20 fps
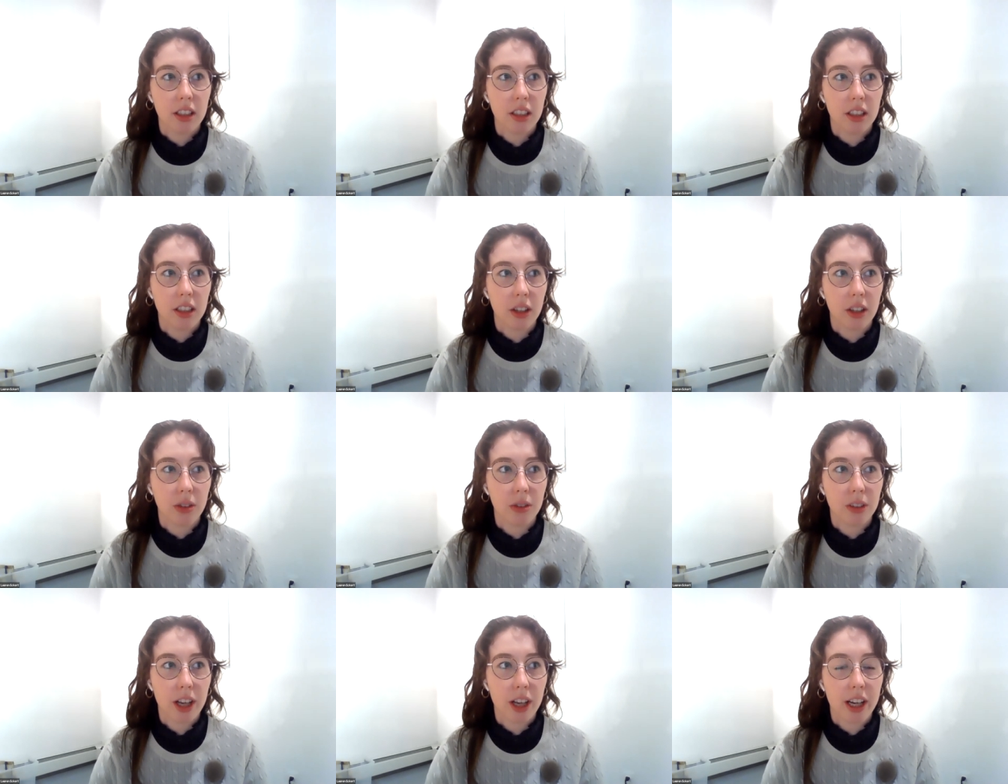you
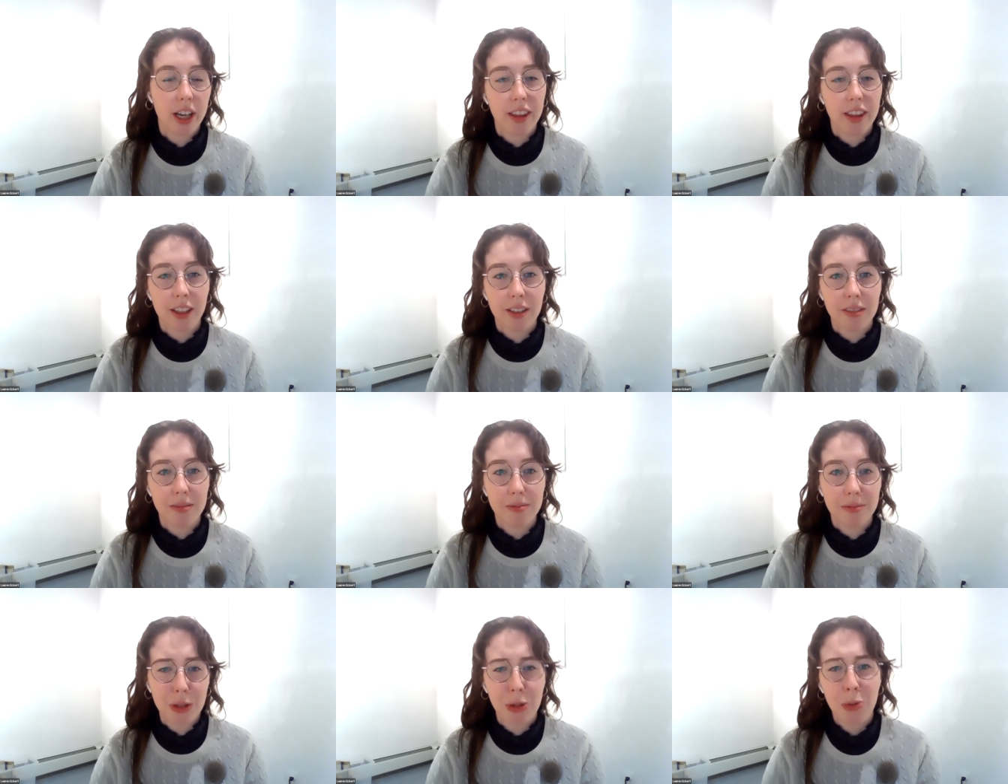know,
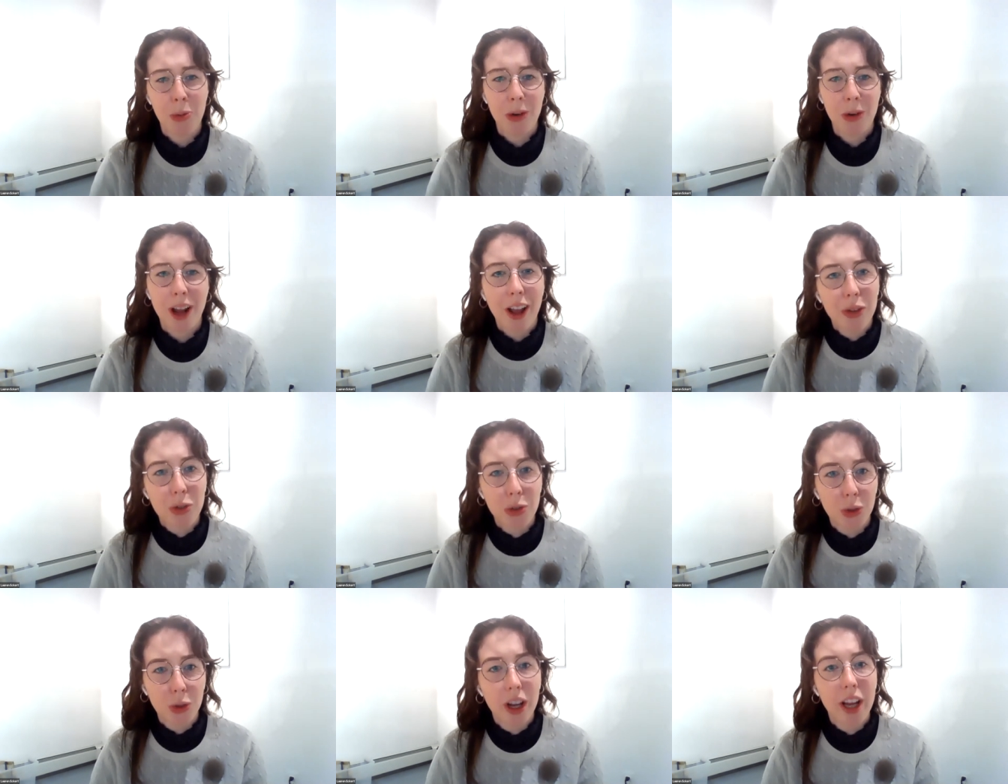anything
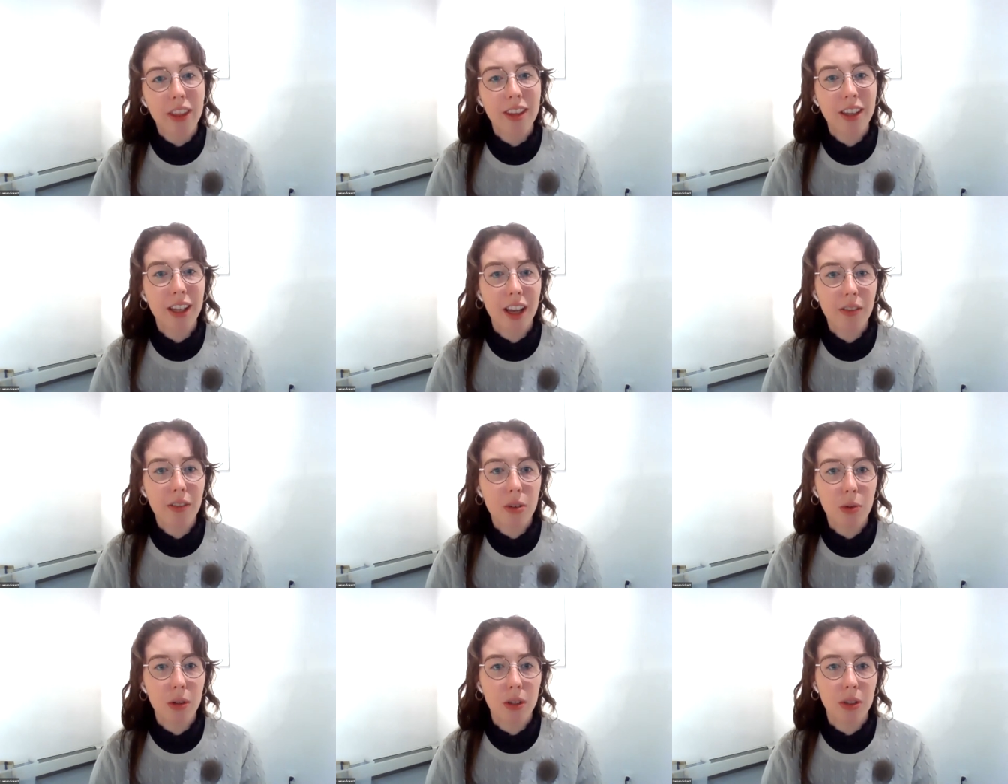supernatural. I think
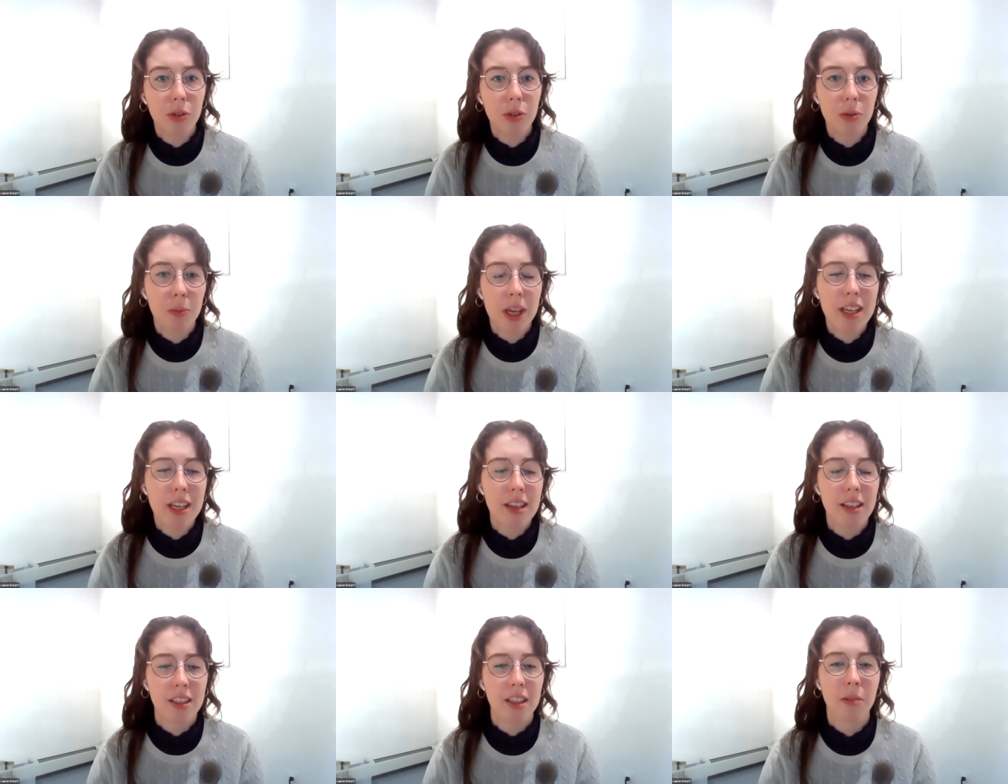everyone who's
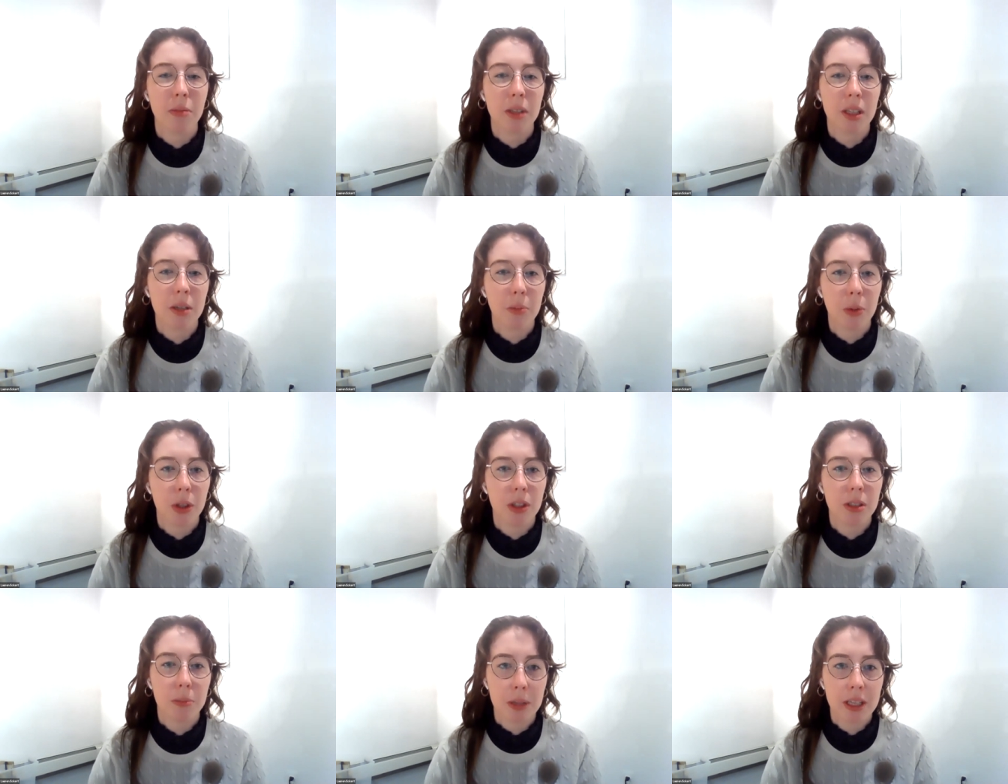making something
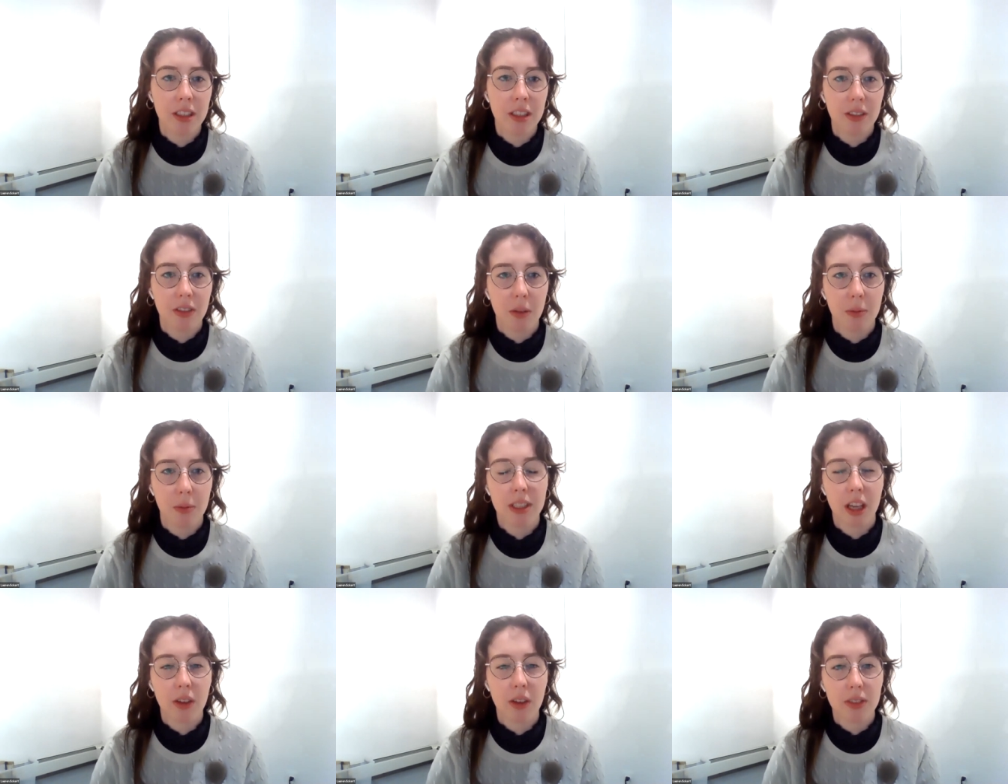puts a piece of
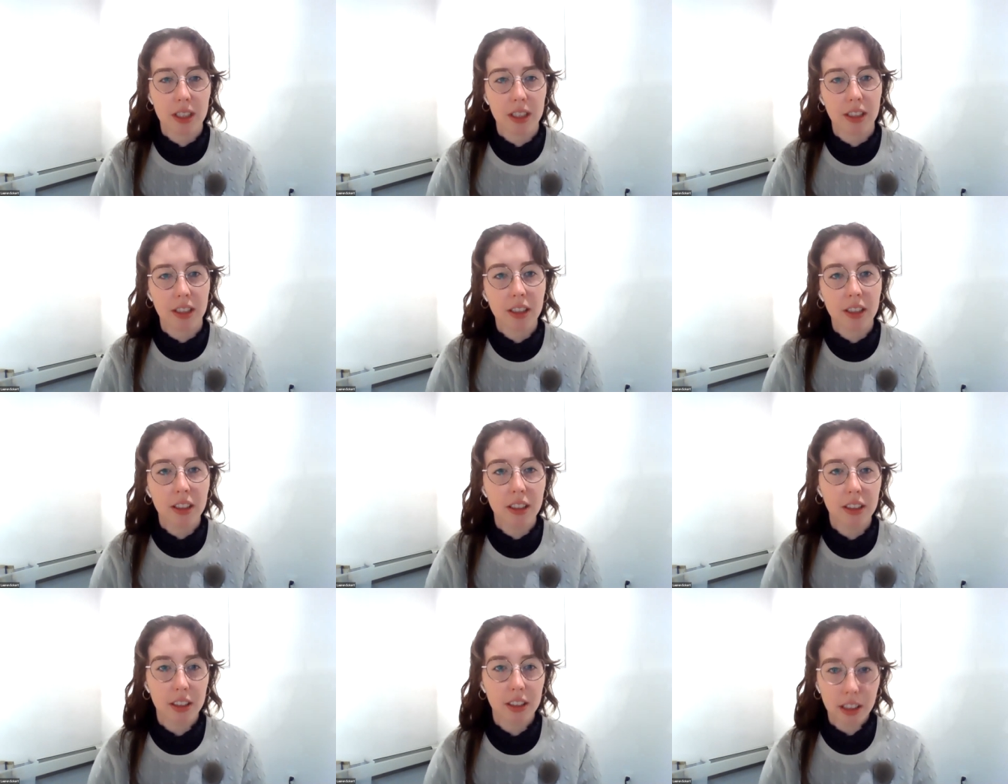themselves
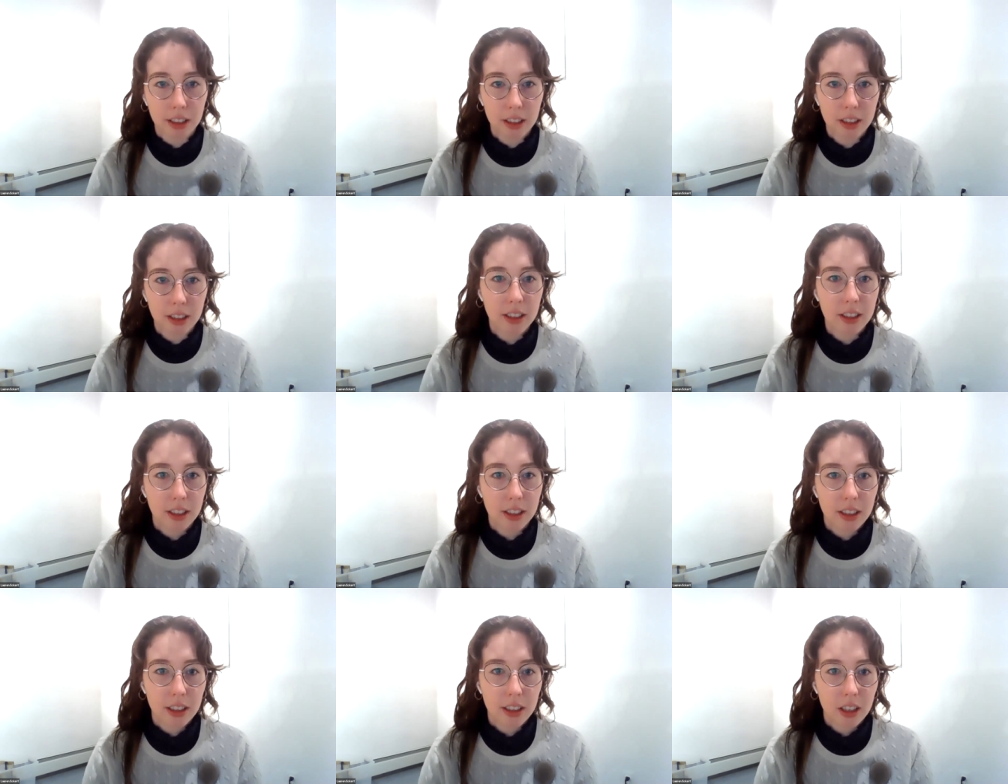in it.
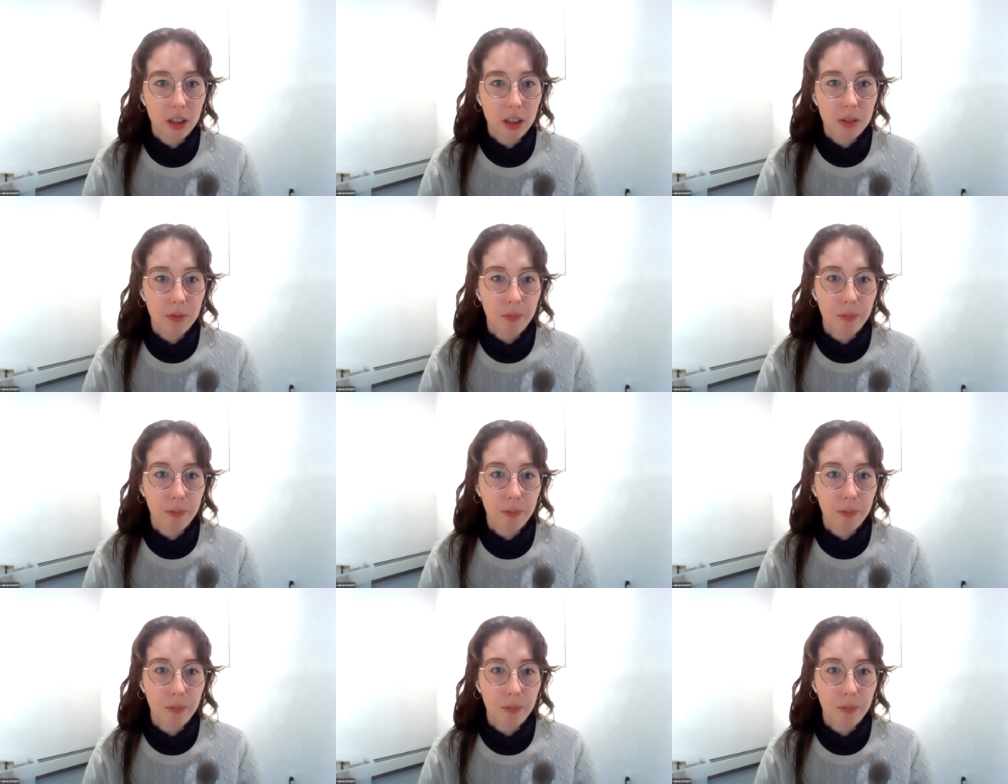Mm-hmm.